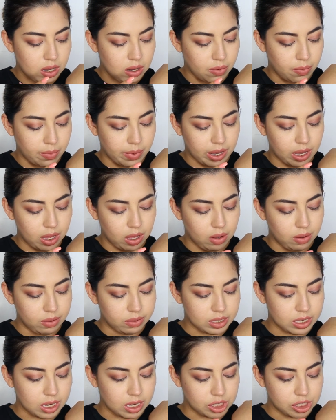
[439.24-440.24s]
when you
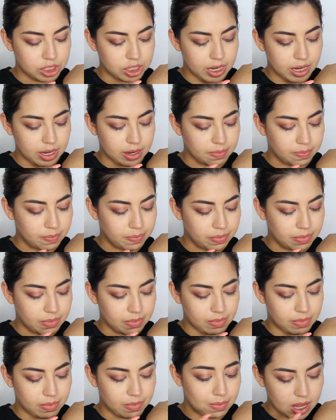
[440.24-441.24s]
touch it.
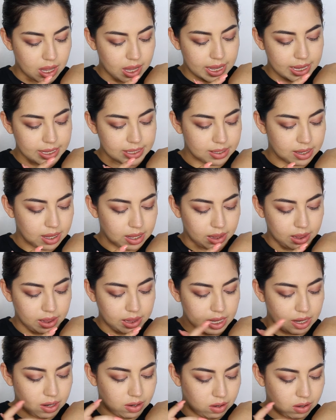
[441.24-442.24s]
It's a
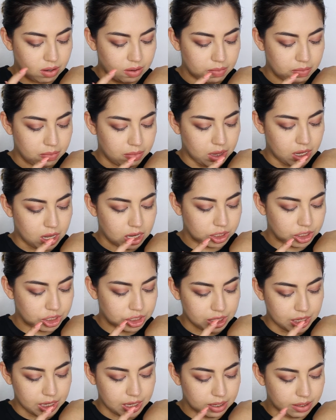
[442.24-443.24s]
little
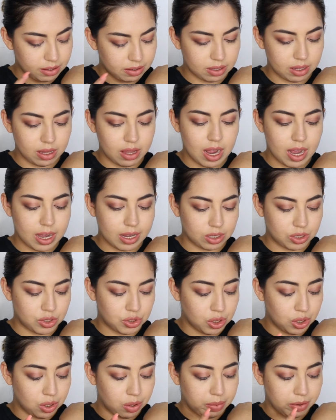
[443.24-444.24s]
blotchy. Not
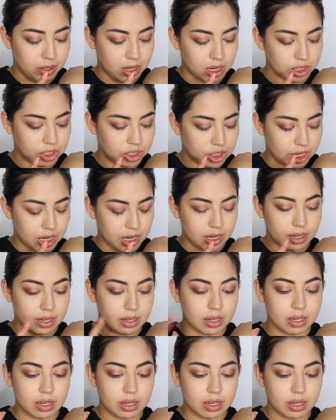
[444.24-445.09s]
too blotchy,